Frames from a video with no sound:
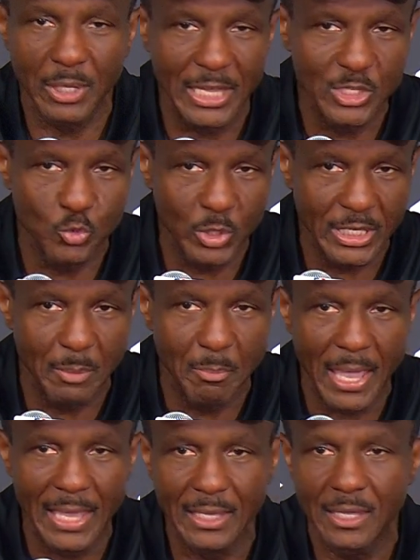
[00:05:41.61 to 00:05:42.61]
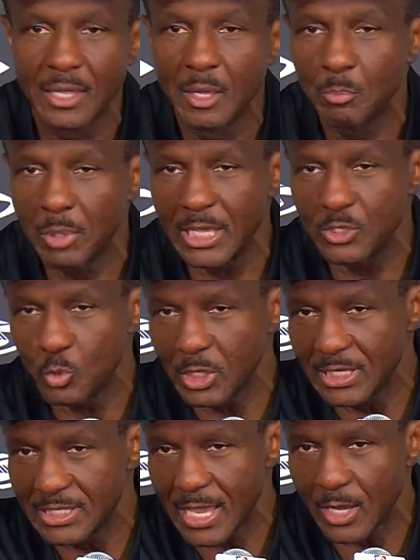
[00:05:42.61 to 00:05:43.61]
plays we can make, plays we
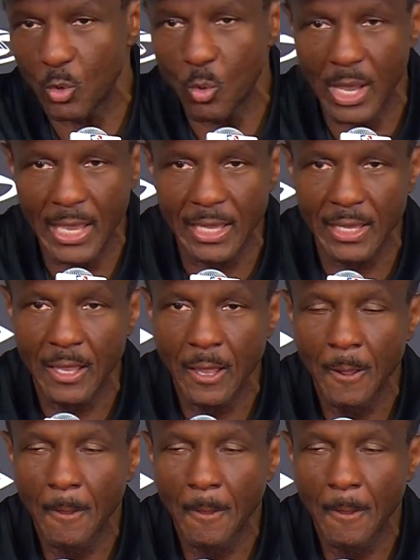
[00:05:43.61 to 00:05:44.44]
can take away.